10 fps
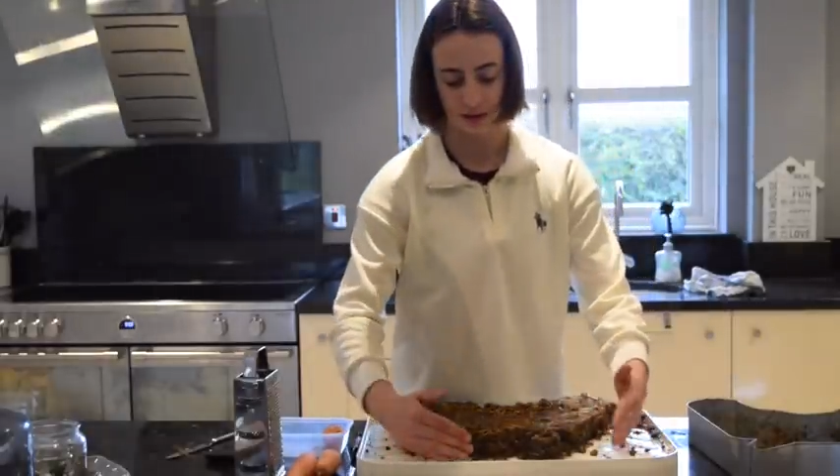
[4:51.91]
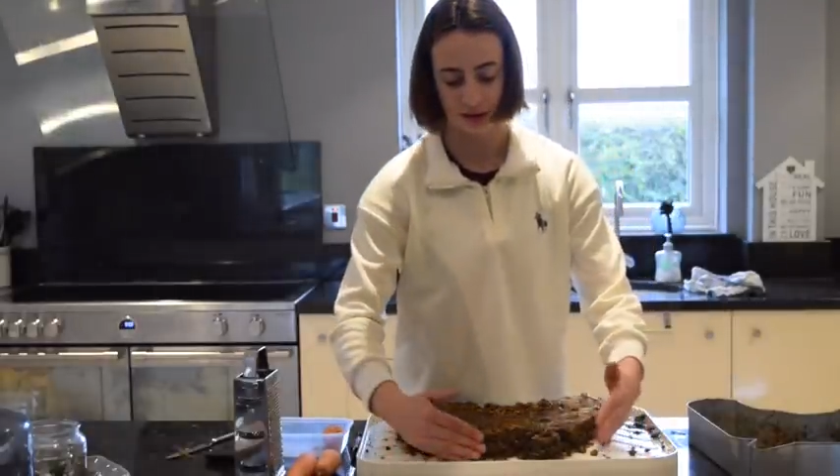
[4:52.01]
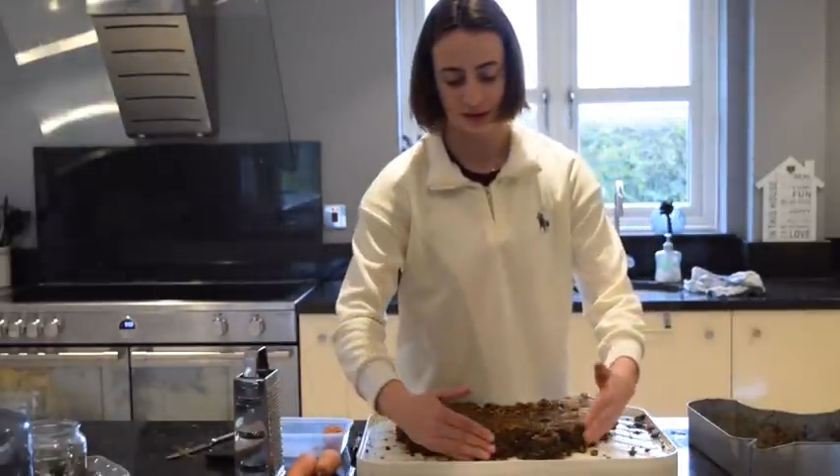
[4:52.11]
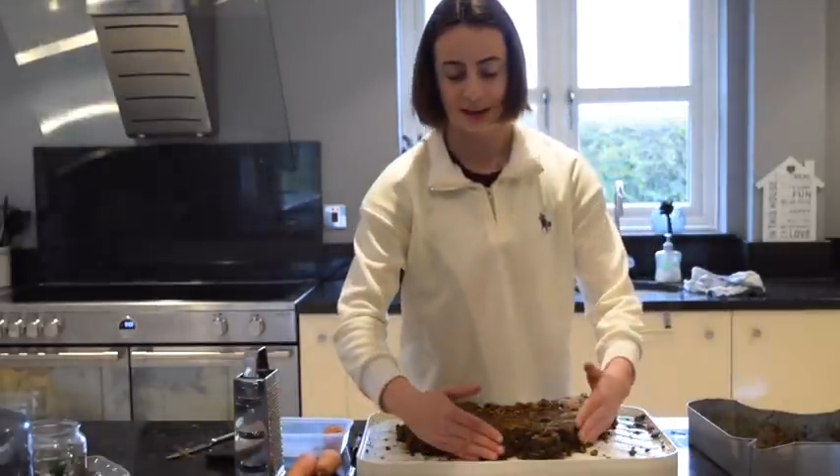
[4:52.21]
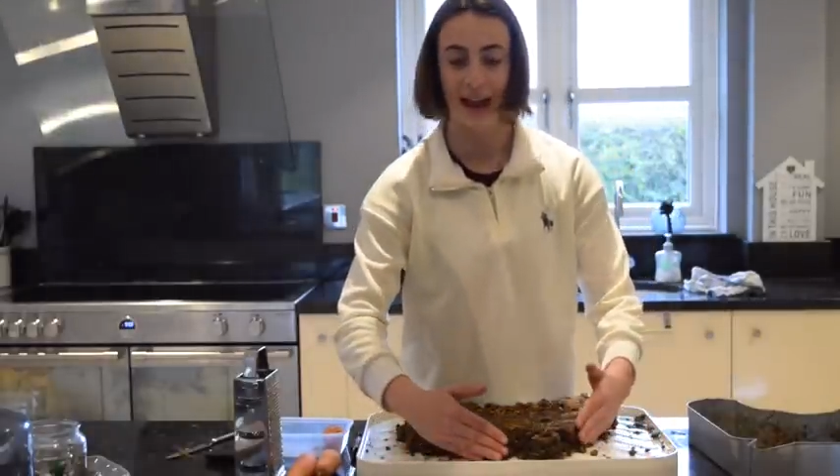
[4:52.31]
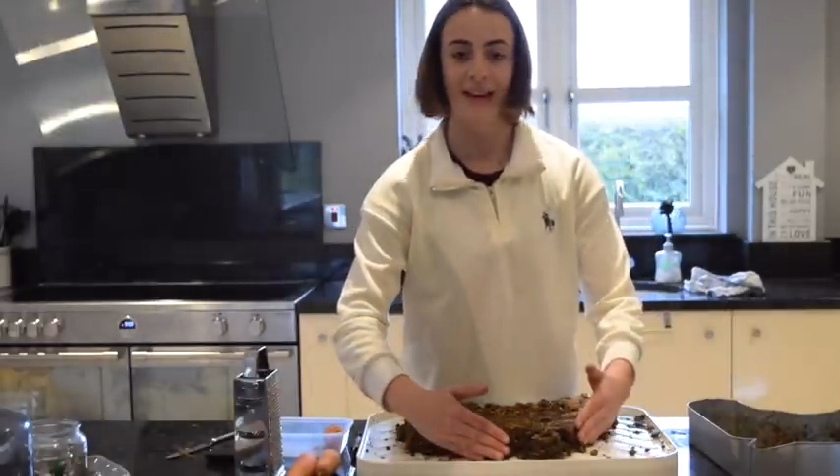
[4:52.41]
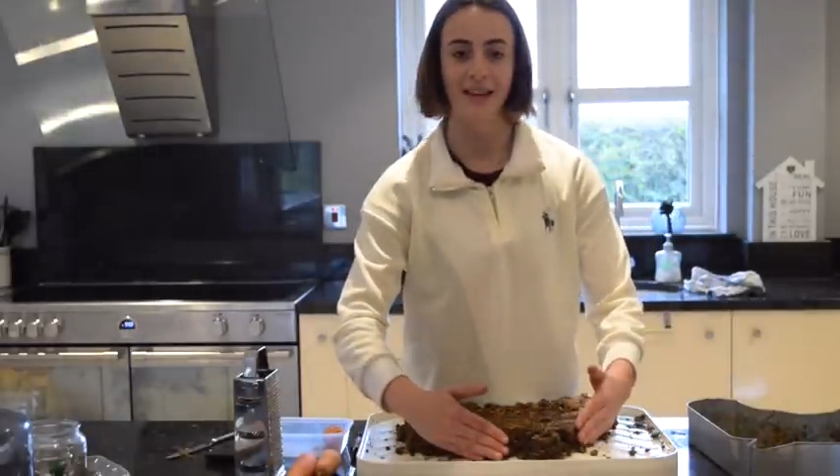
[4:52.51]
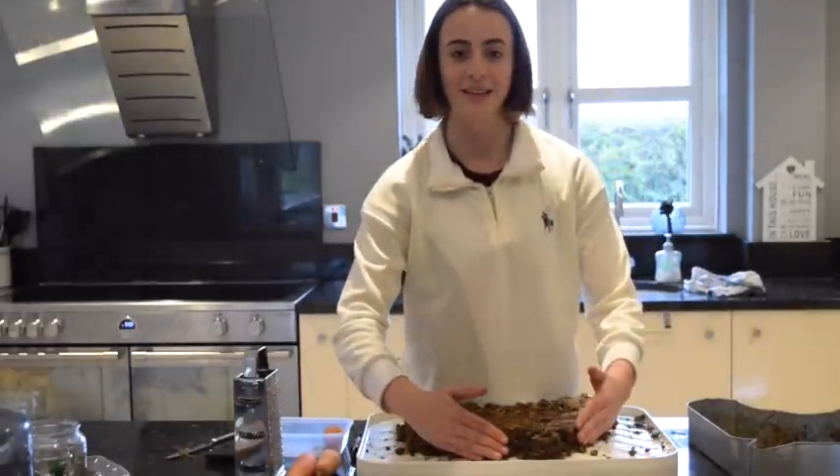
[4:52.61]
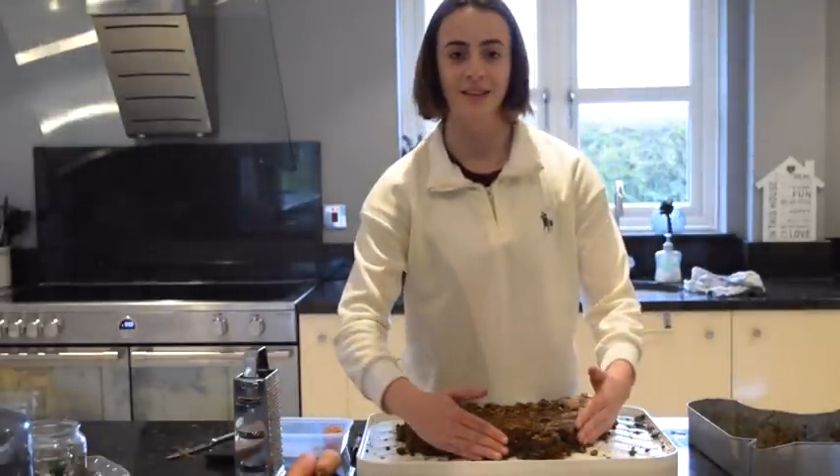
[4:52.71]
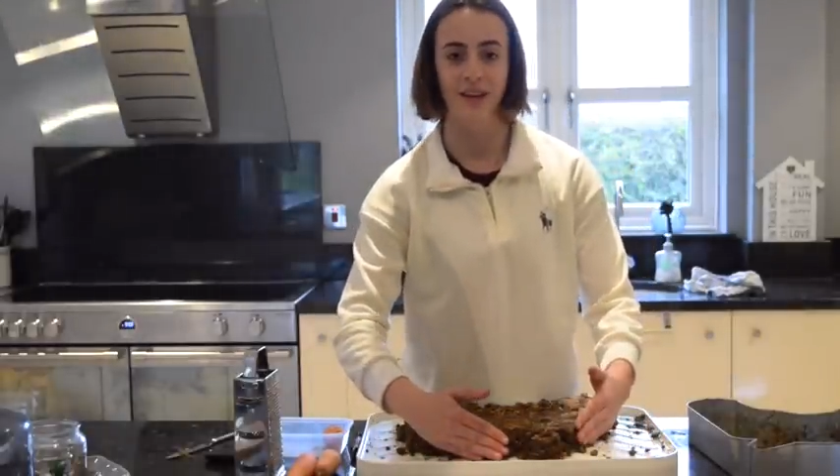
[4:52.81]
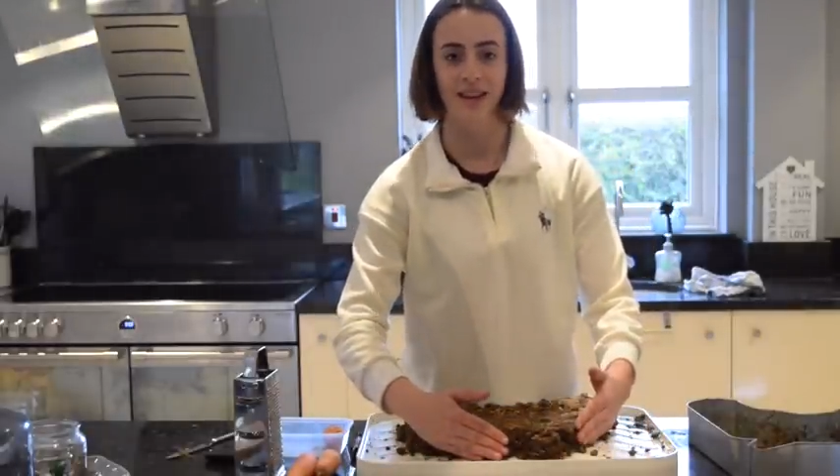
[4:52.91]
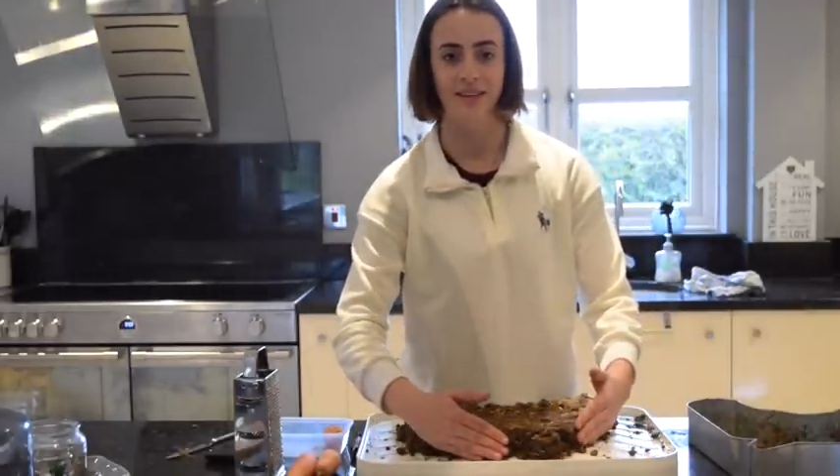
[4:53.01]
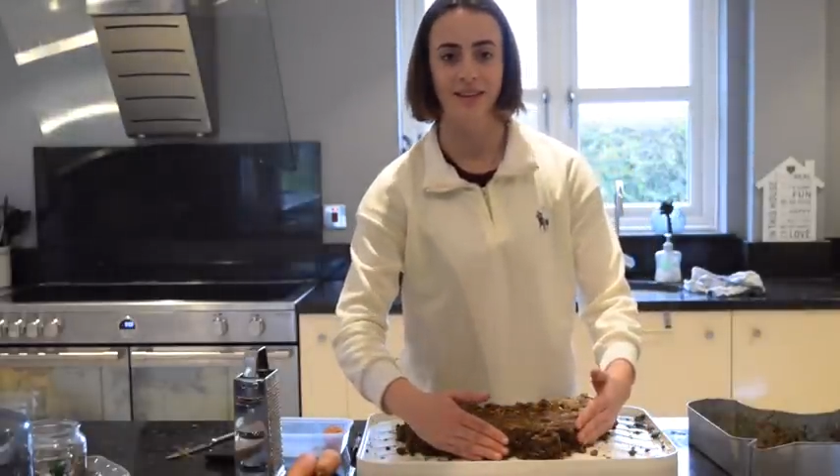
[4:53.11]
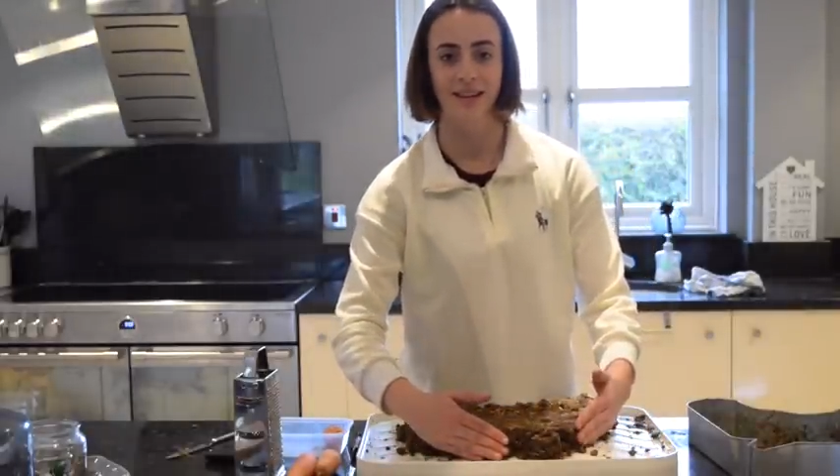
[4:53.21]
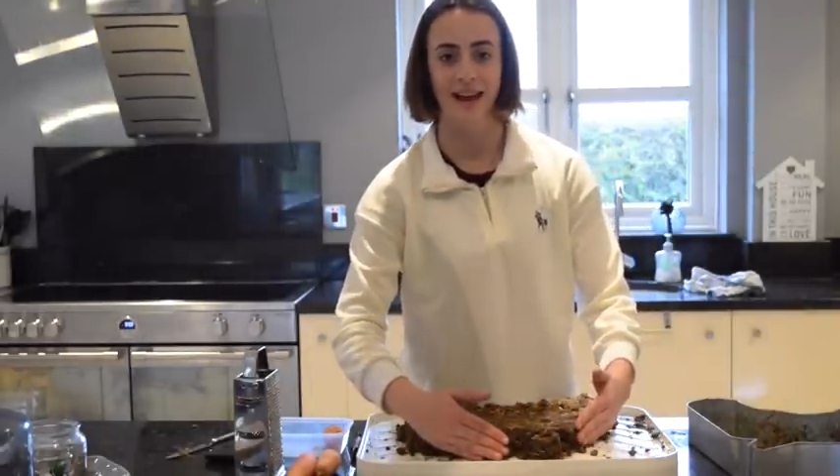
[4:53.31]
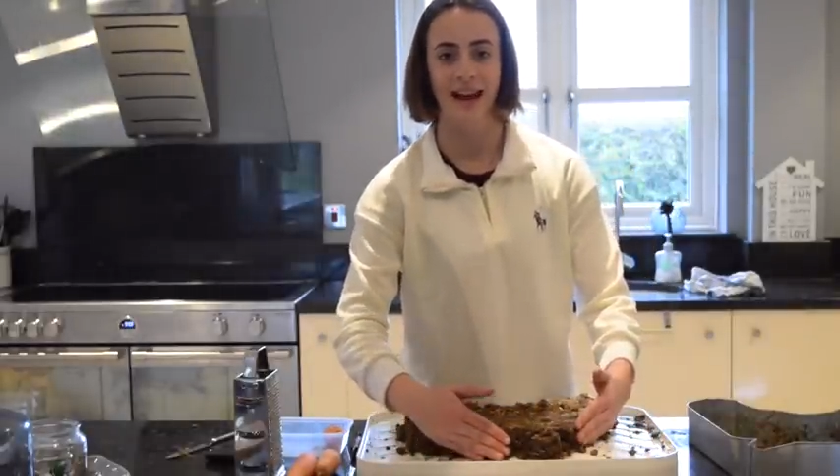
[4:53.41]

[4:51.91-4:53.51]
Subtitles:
soon as Dan gets his face into that,